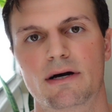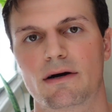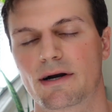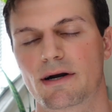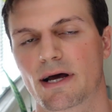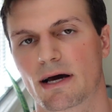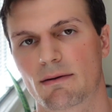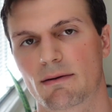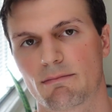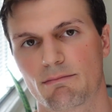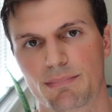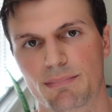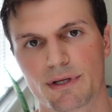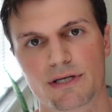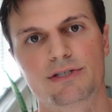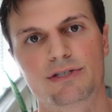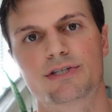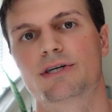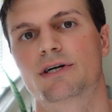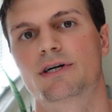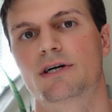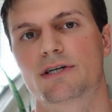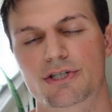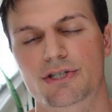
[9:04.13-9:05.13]
or not
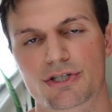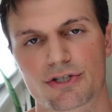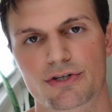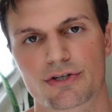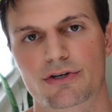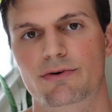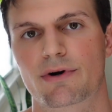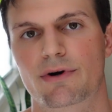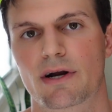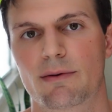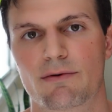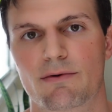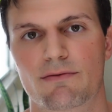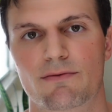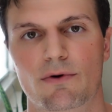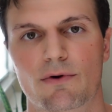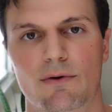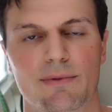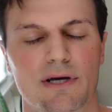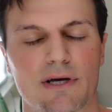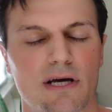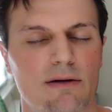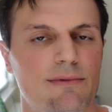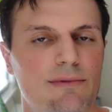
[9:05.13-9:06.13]
binging on sugar right
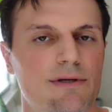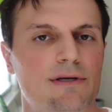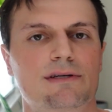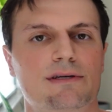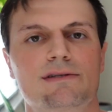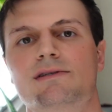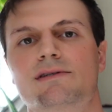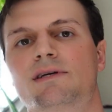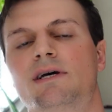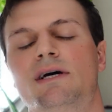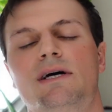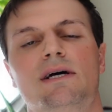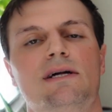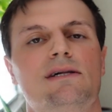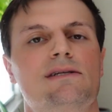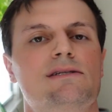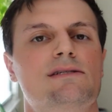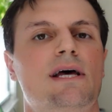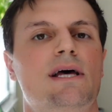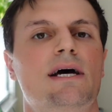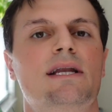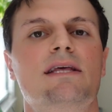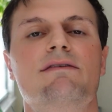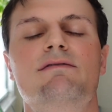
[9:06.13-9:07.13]
before bed, because
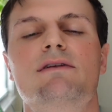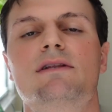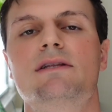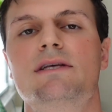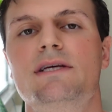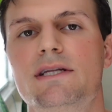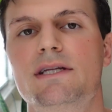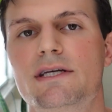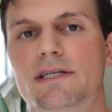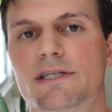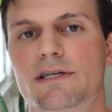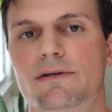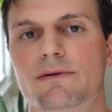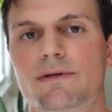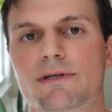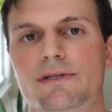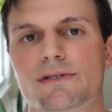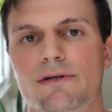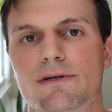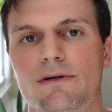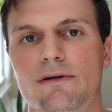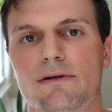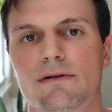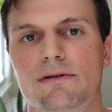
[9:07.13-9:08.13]
it's not even leading to
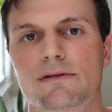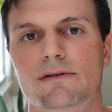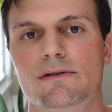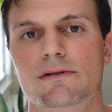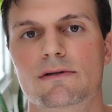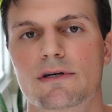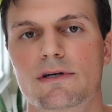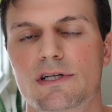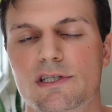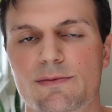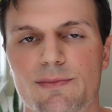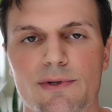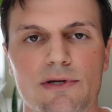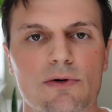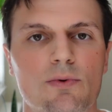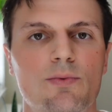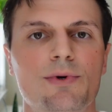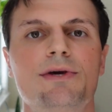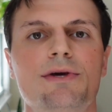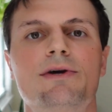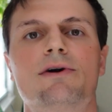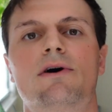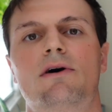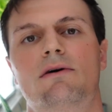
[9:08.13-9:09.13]
results. It's been a
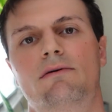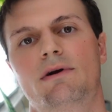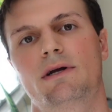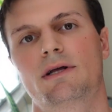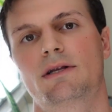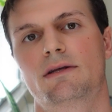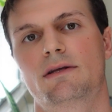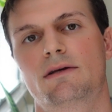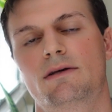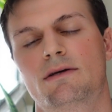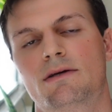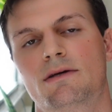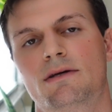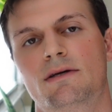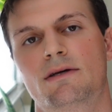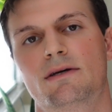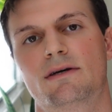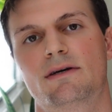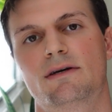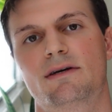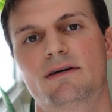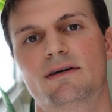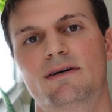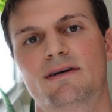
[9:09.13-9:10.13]
week already.
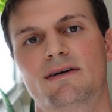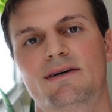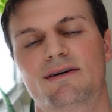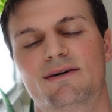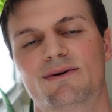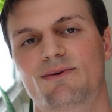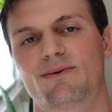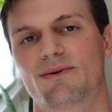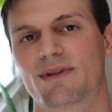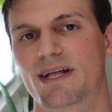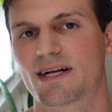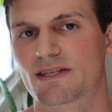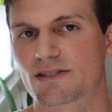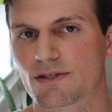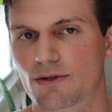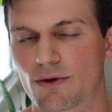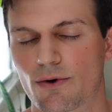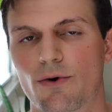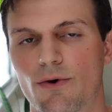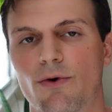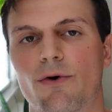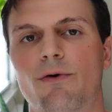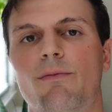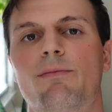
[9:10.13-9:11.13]
Well, that's the
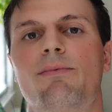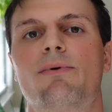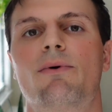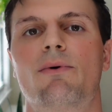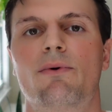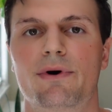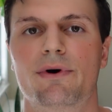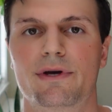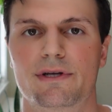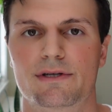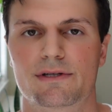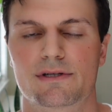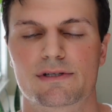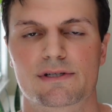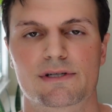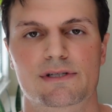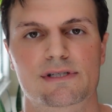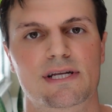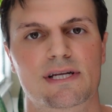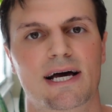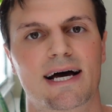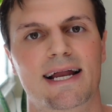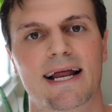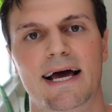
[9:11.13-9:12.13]
whole point, is
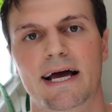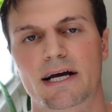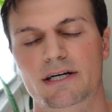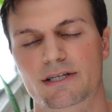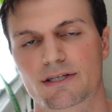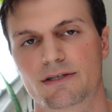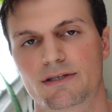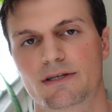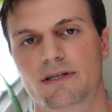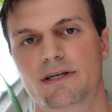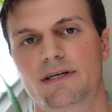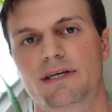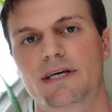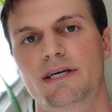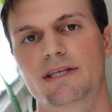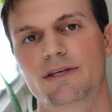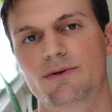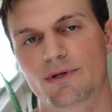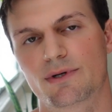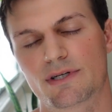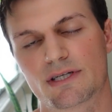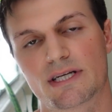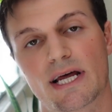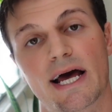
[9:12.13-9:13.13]
it's not actually going to get
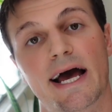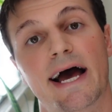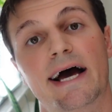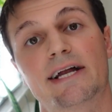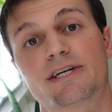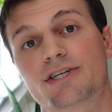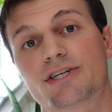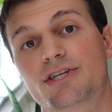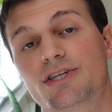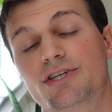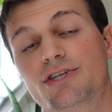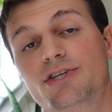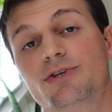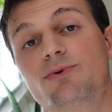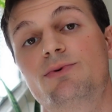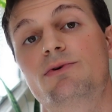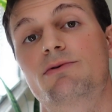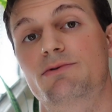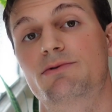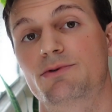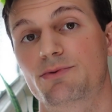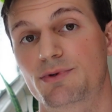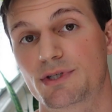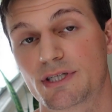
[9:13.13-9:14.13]
you attached to a
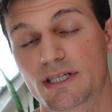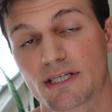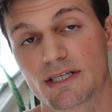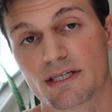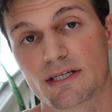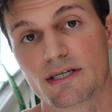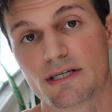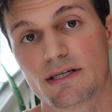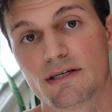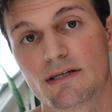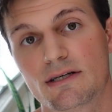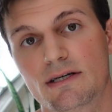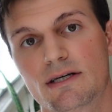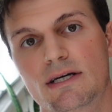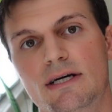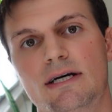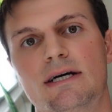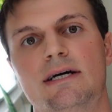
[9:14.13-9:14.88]
routine,